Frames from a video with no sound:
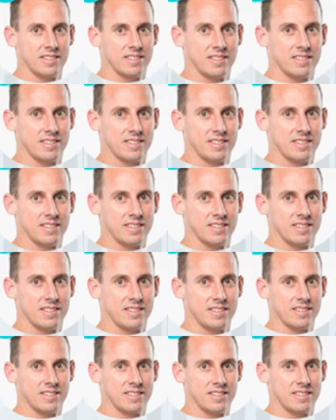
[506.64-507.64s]

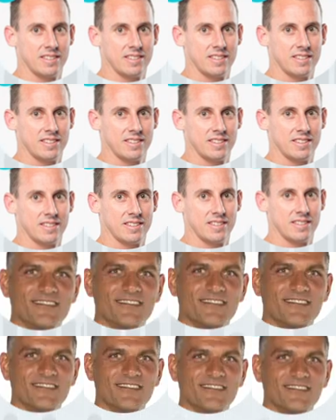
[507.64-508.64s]

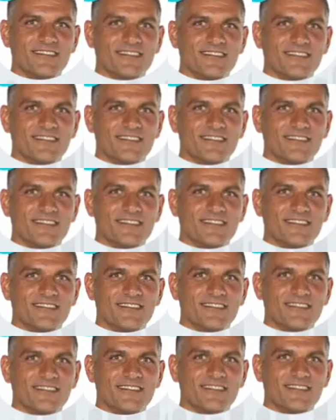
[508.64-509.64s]

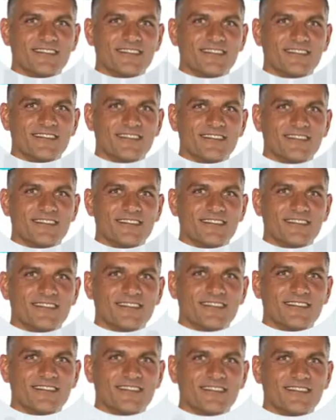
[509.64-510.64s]

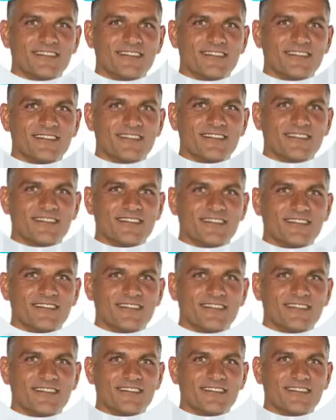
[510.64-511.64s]

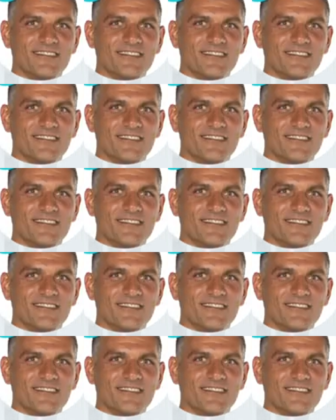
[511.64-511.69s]
(silent)